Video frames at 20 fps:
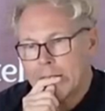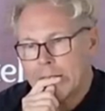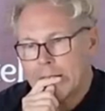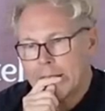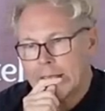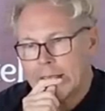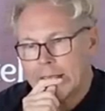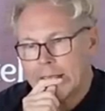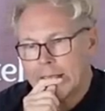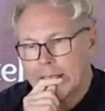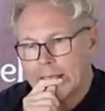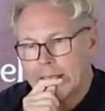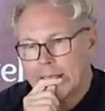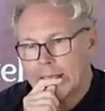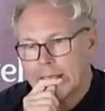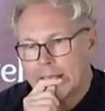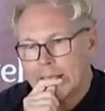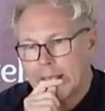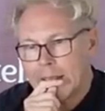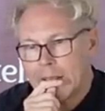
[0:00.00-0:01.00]
kids,
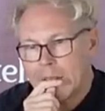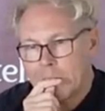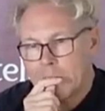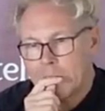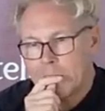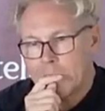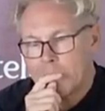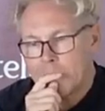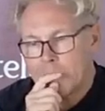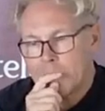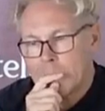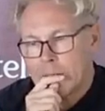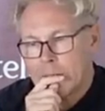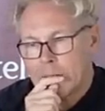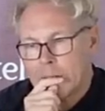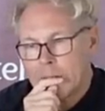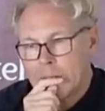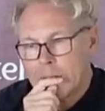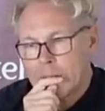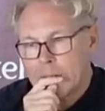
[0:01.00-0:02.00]
um,
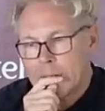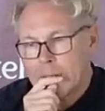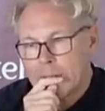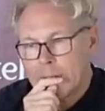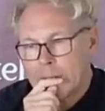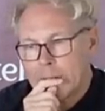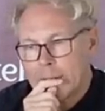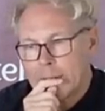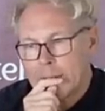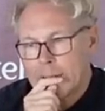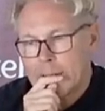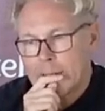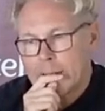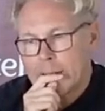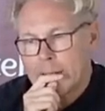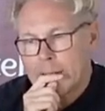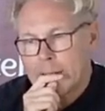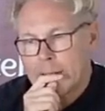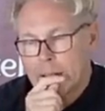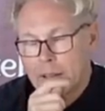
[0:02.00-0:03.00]
their,
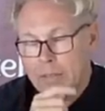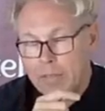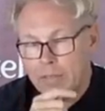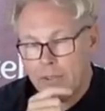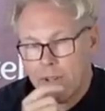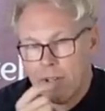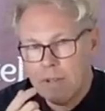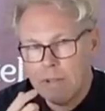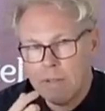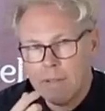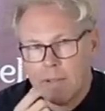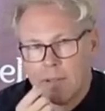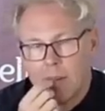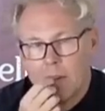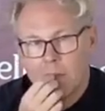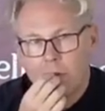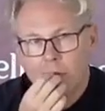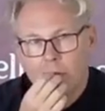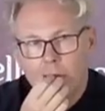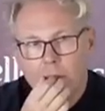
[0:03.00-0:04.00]
their friends, their,
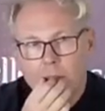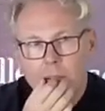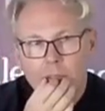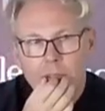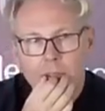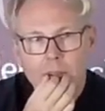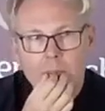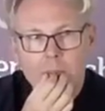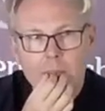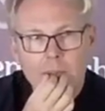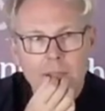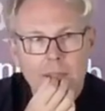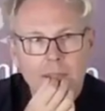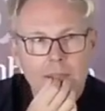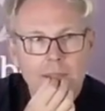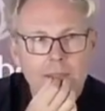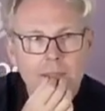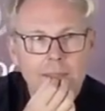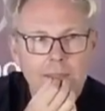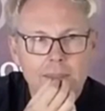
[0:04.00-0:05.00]
their
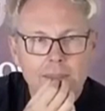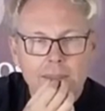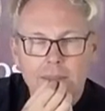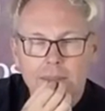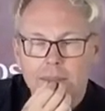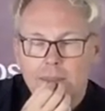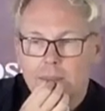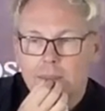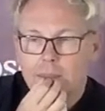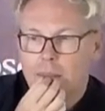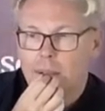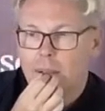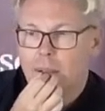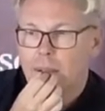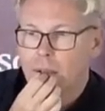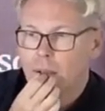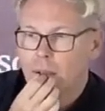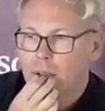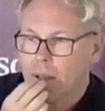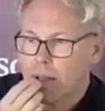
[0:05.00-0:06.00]
families,
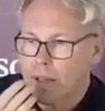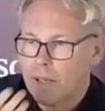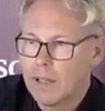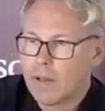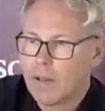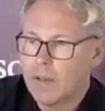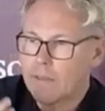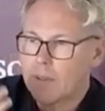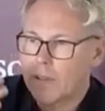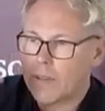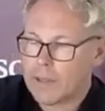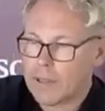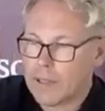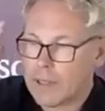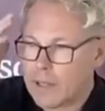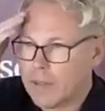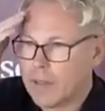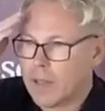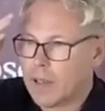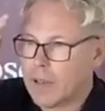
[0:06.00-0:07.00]
are going to click on this link
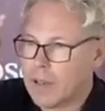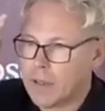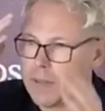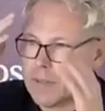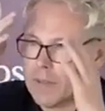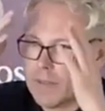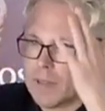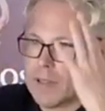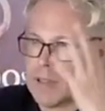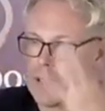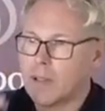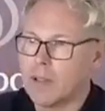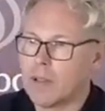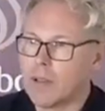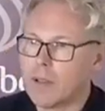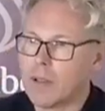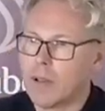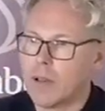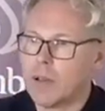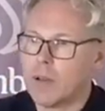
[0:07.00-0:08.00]
and they're going to see it, and
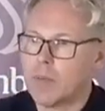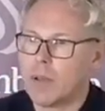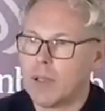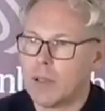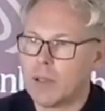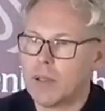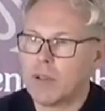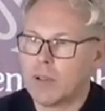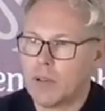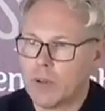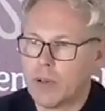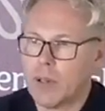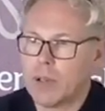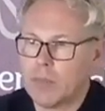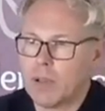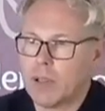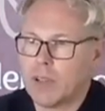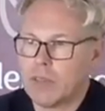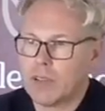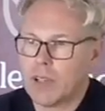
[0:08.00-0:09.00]
it's going to be an
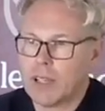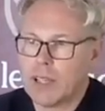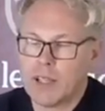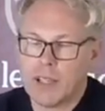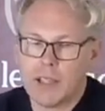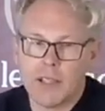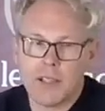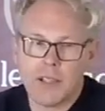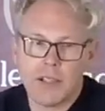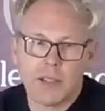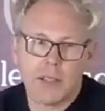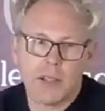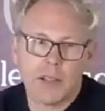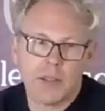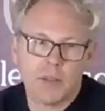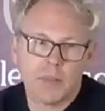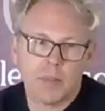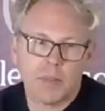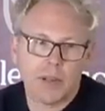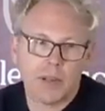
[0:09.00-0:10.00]
incredibly violating
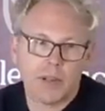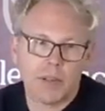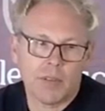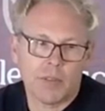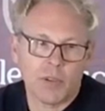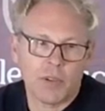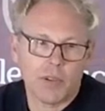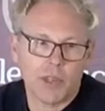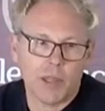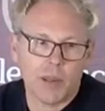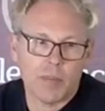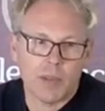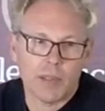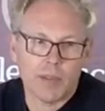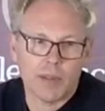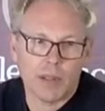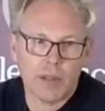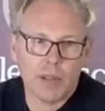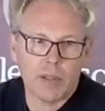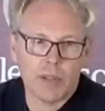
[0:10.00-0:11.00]
experience for them. It's
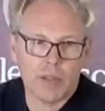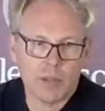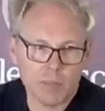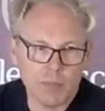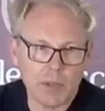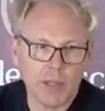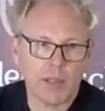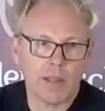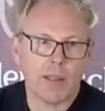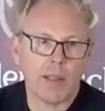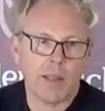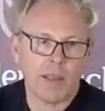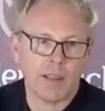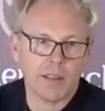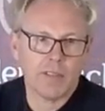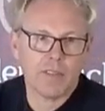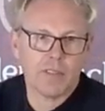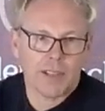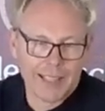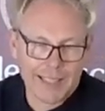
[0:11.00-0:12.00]
going to be a
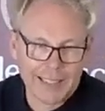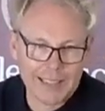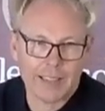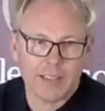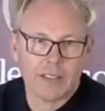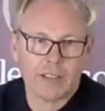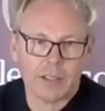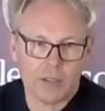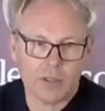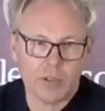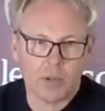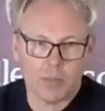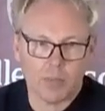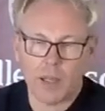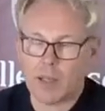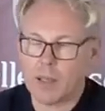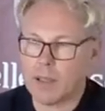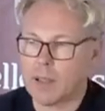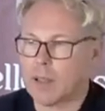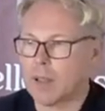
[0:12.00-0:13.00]
violent,
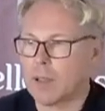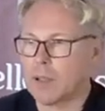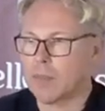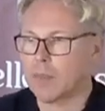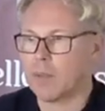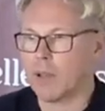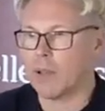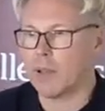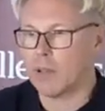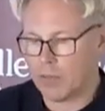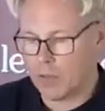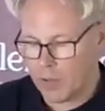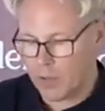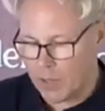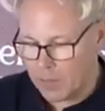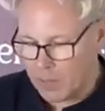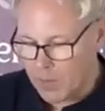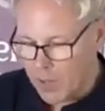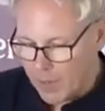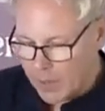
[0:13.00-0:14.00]
traumatic experience for
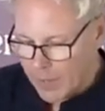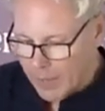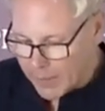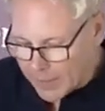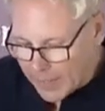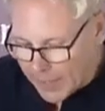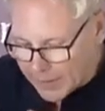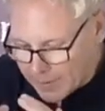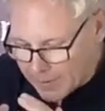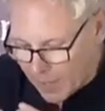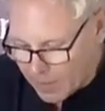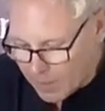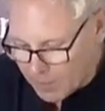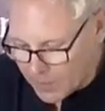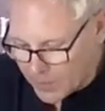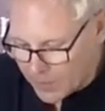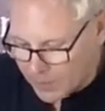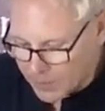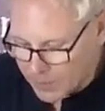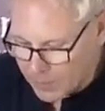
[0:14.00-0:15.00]
them. And that's
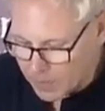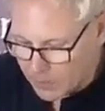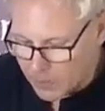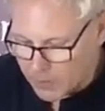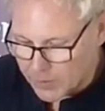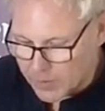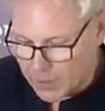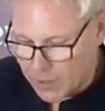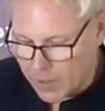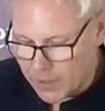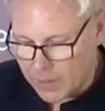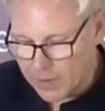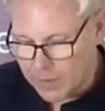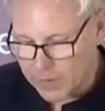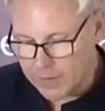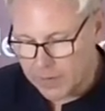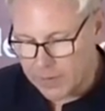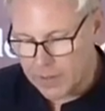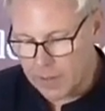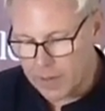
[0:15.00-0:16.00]
happening
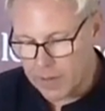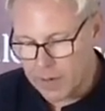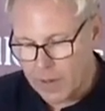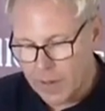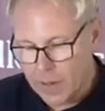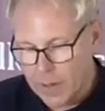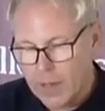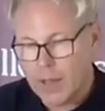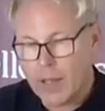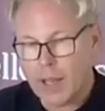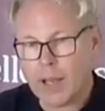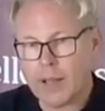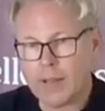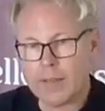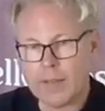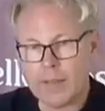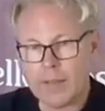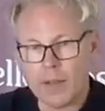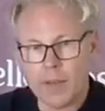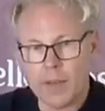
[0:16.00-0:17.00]
simultaneously. And
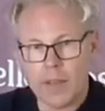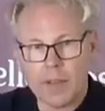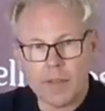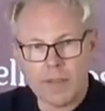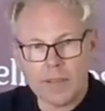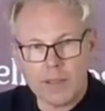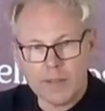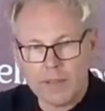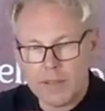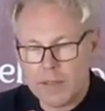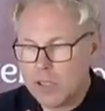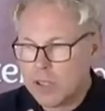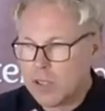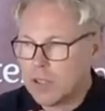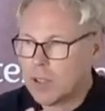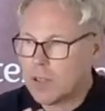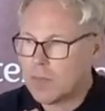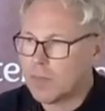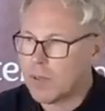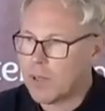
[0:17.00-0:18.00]
so this decision
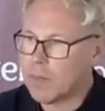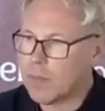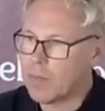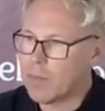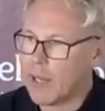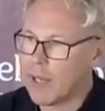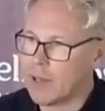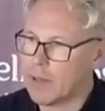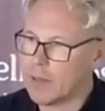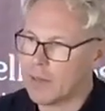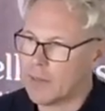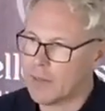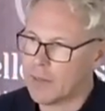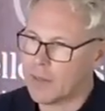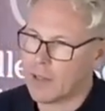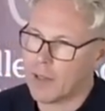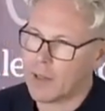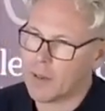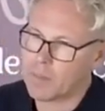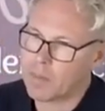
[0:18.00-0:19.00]
is being balanced
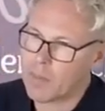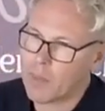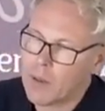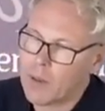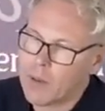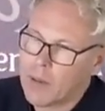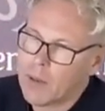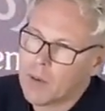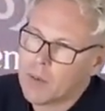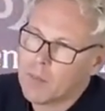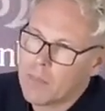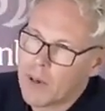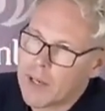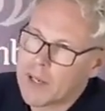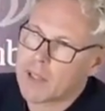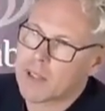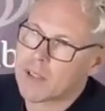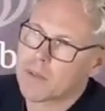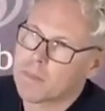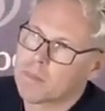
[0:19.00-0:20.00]
there. But
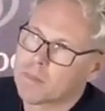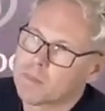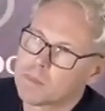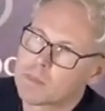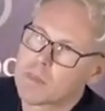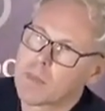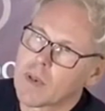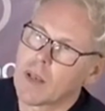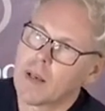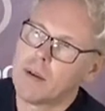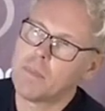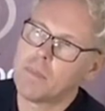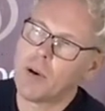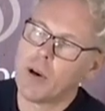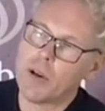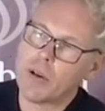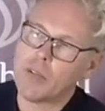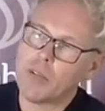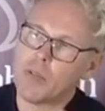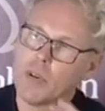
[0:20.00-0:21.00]

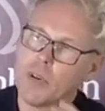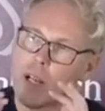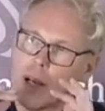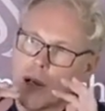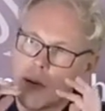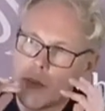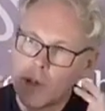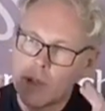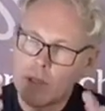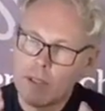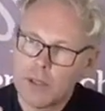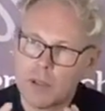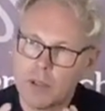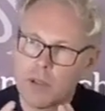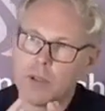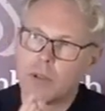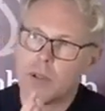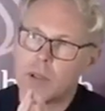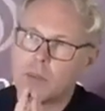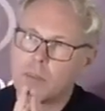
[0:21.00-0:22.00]
part of what I want to
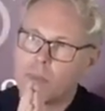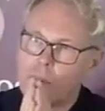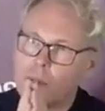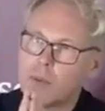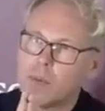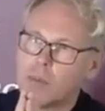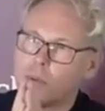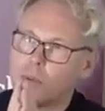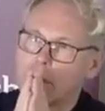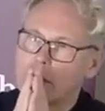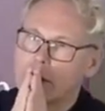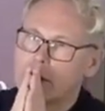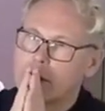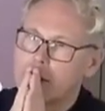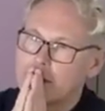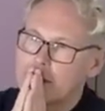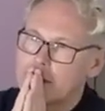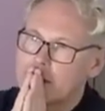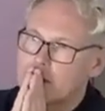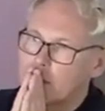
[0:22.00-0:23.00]
do in my work
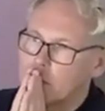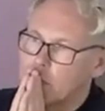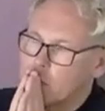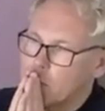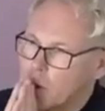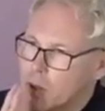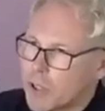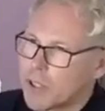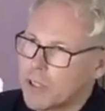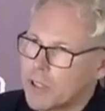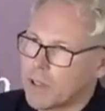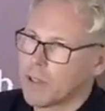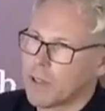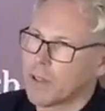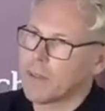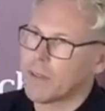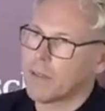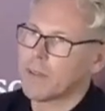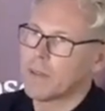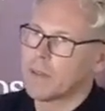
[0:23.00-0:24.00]
is to push
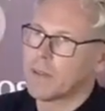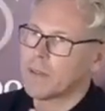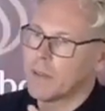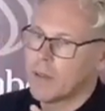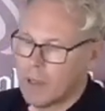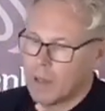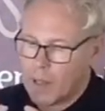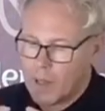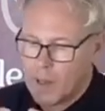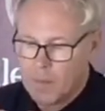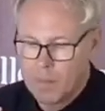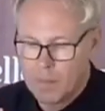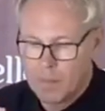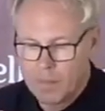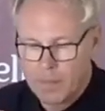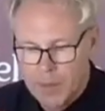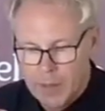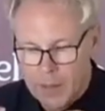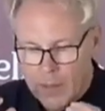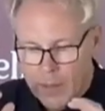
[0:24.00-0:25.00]
this um,
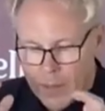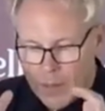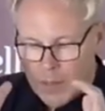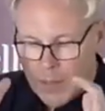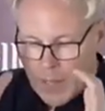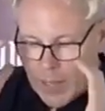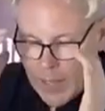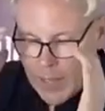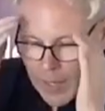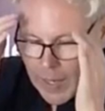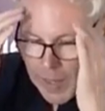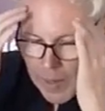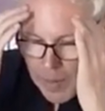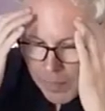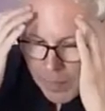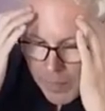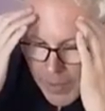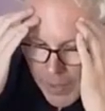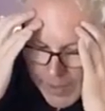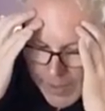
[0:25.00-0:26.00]
um,
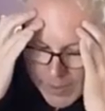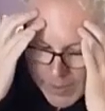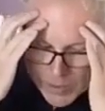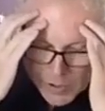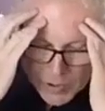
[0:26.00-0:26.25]
and to